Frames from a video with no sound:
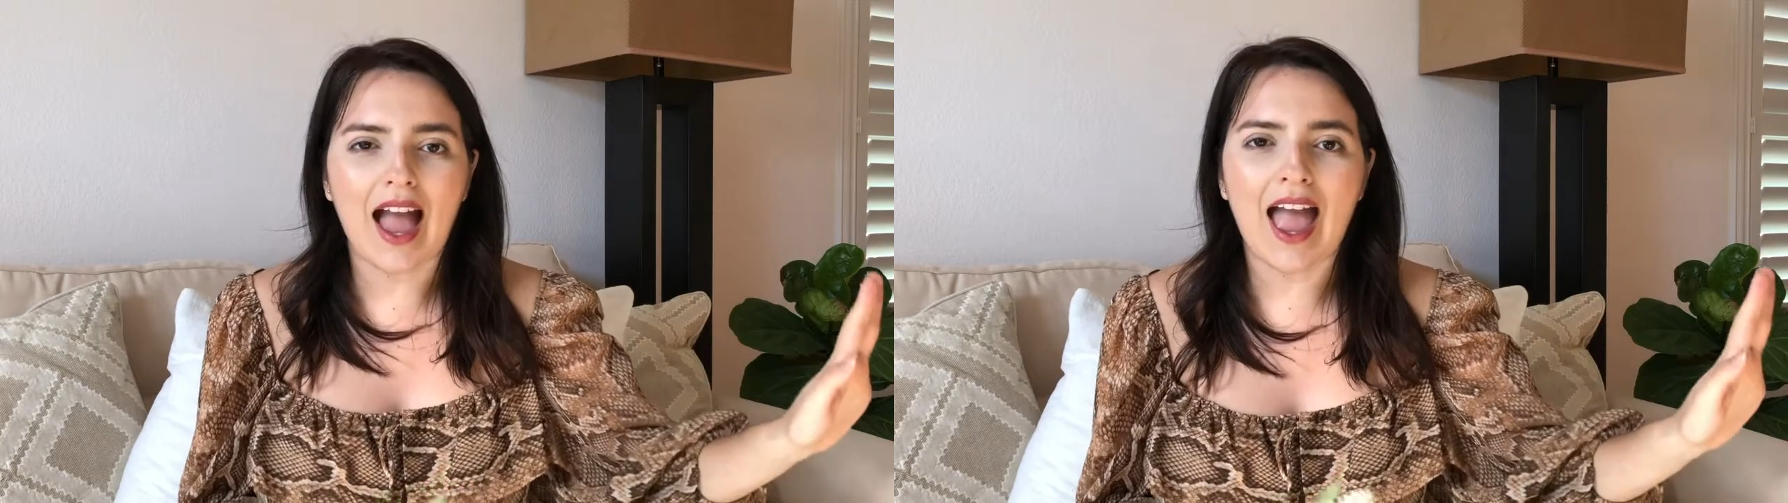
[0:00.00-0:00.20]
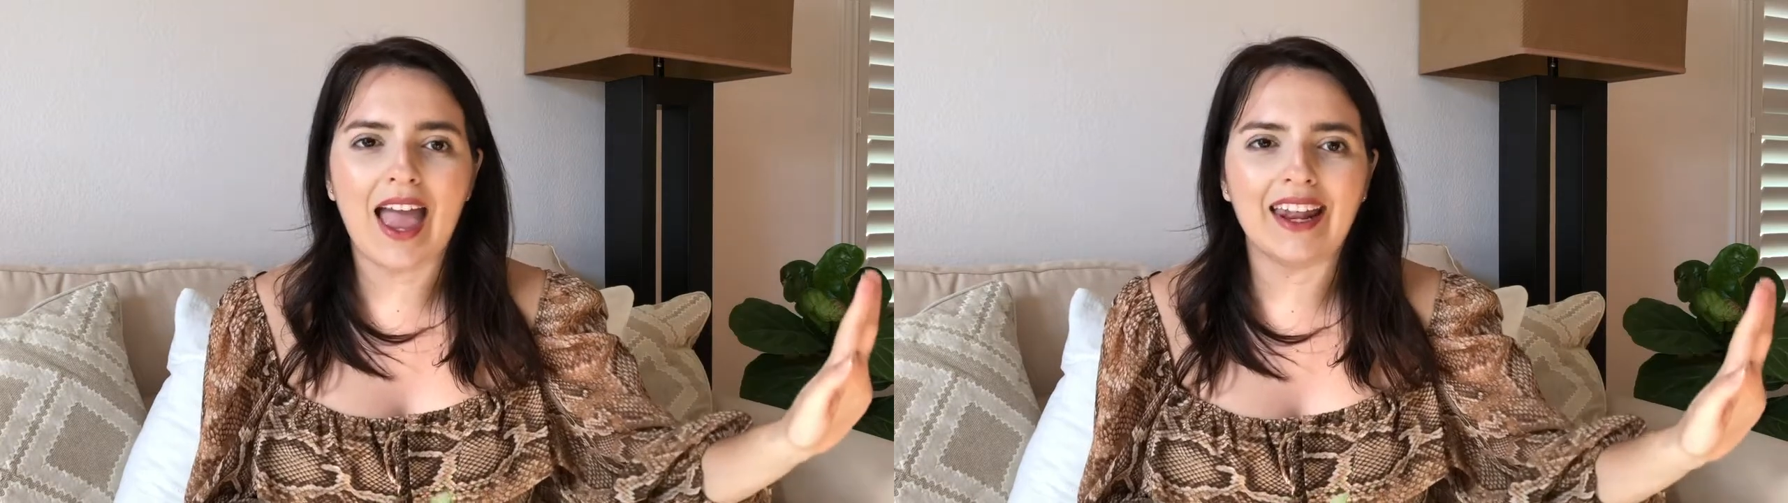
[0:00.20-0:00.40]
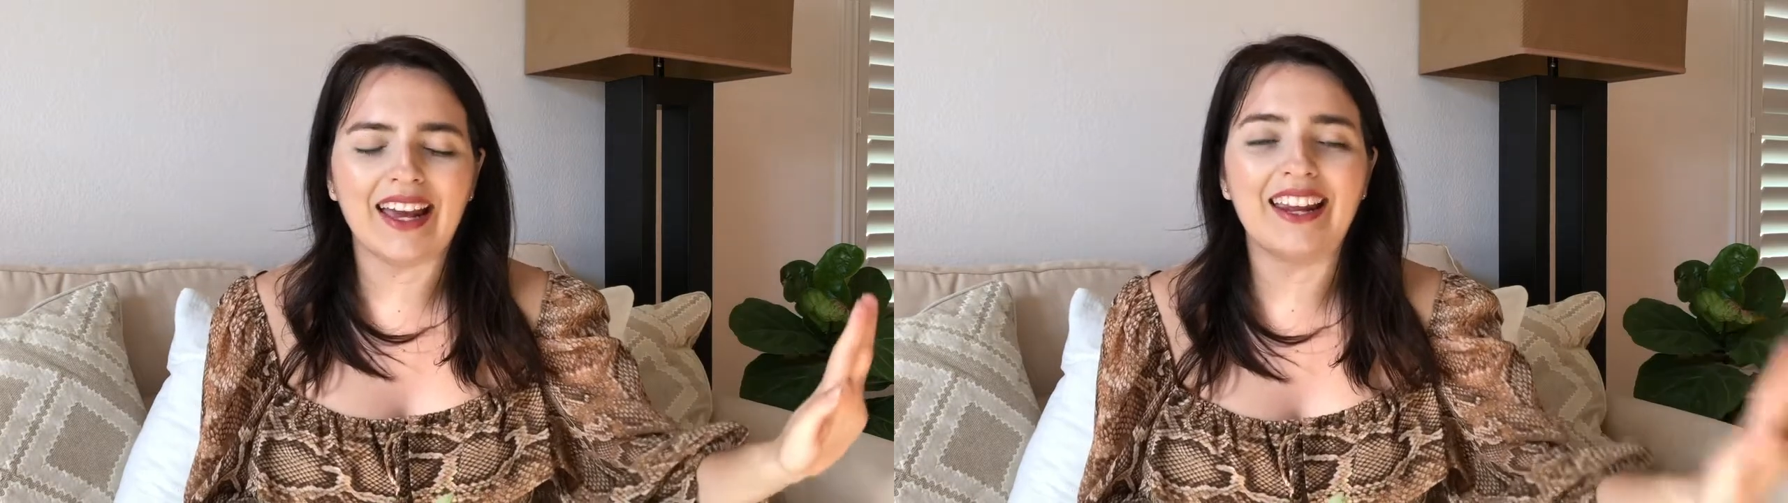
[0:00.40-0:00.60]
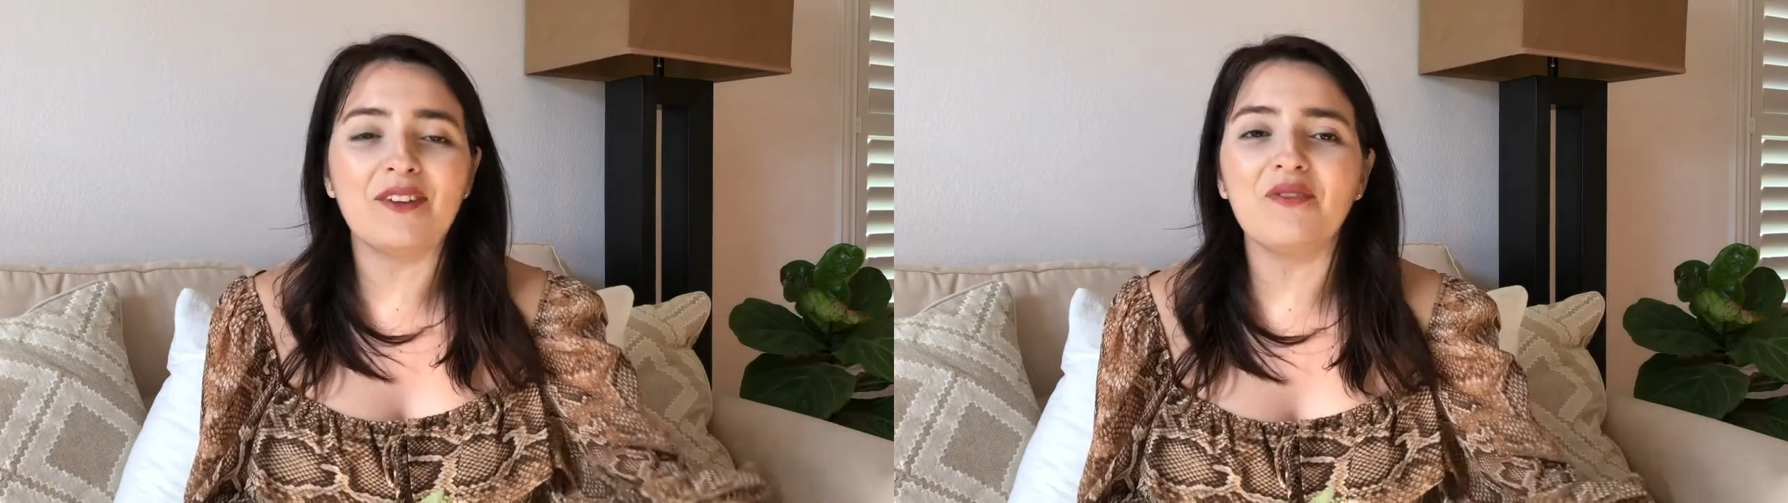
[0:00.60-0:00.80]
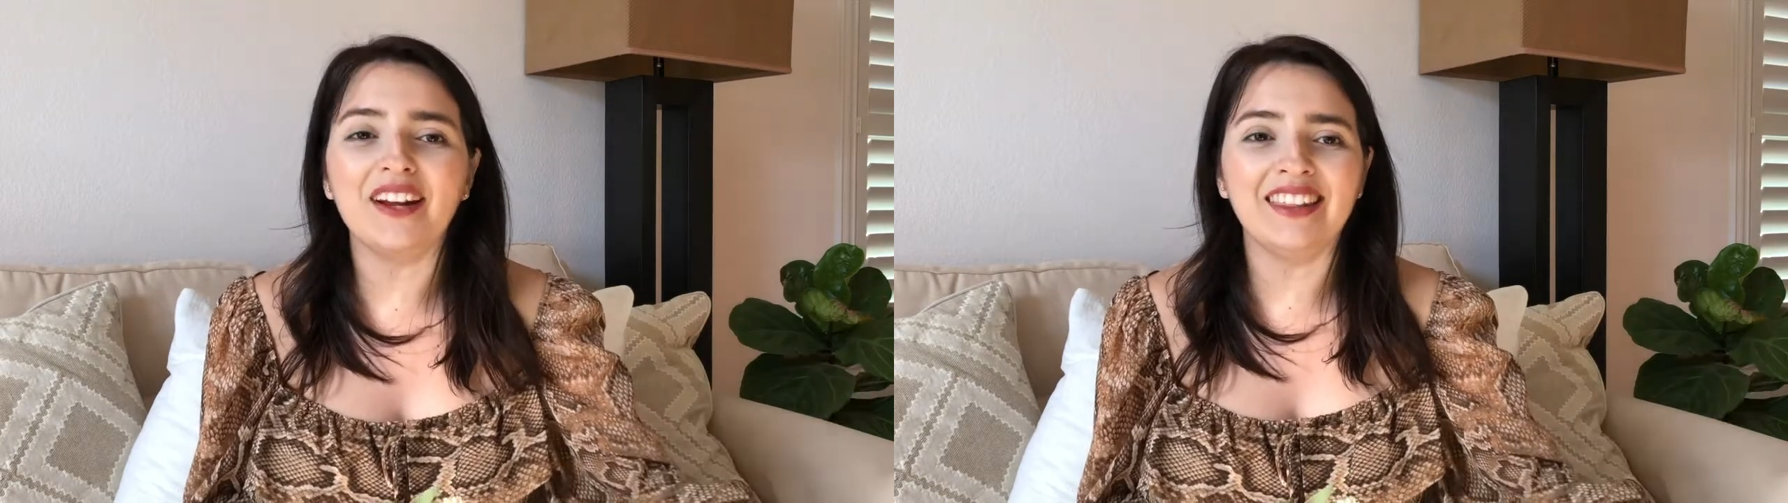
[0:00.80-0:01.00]
And I
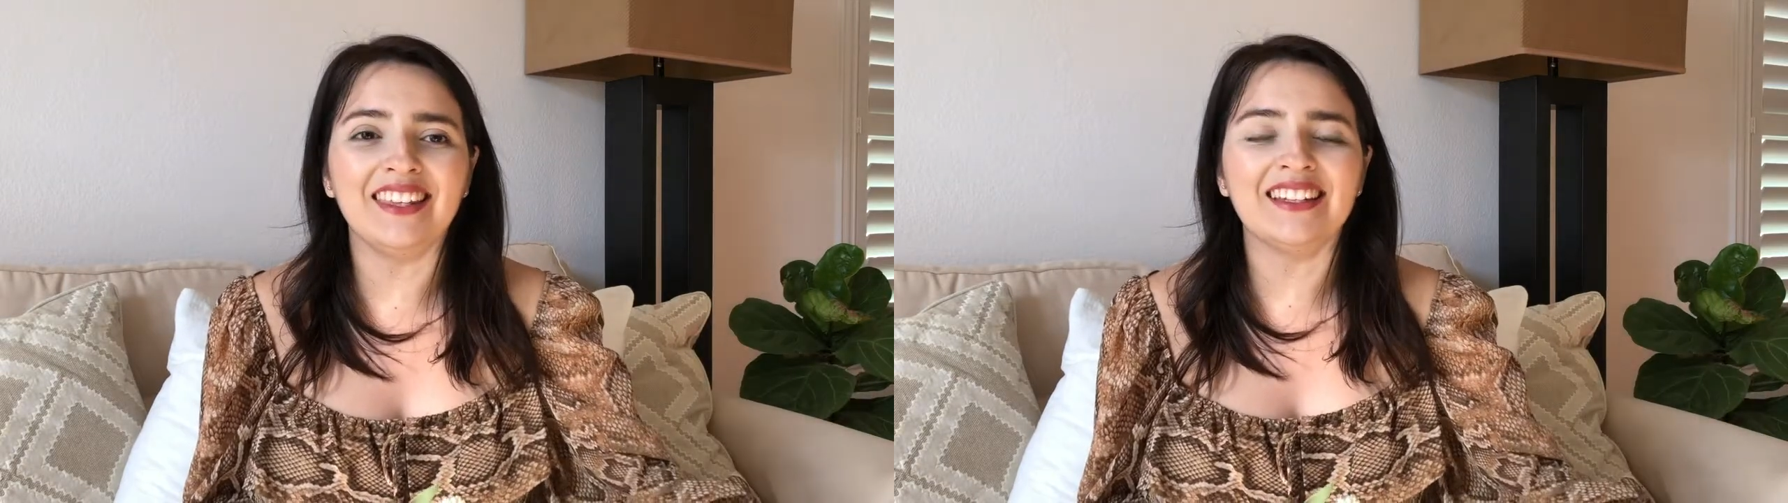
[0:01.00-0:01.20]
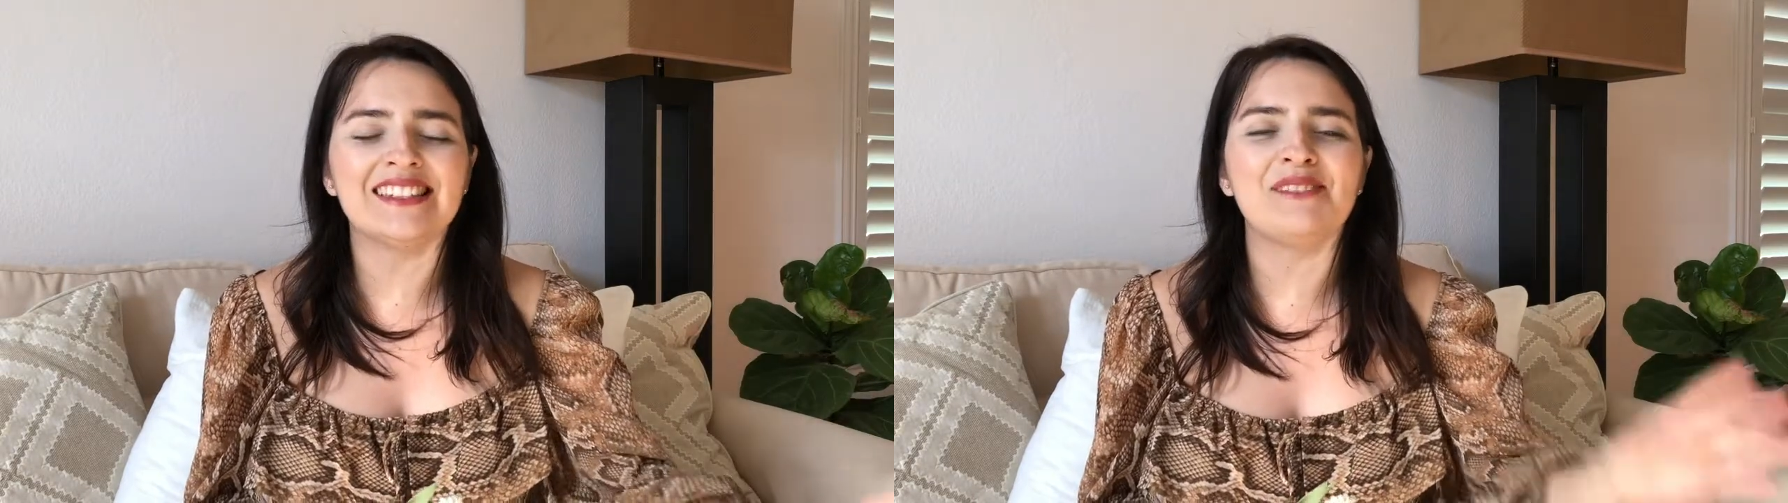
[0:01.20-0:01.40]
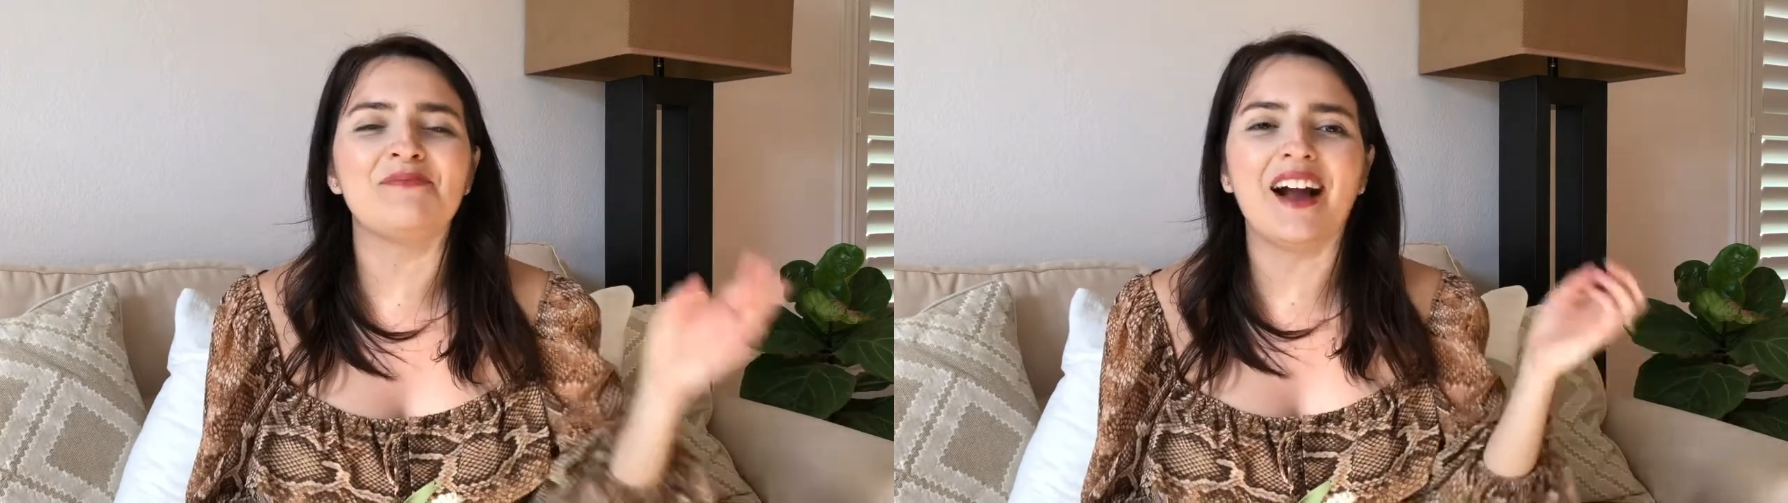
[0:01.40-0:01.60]
didn't want anything to say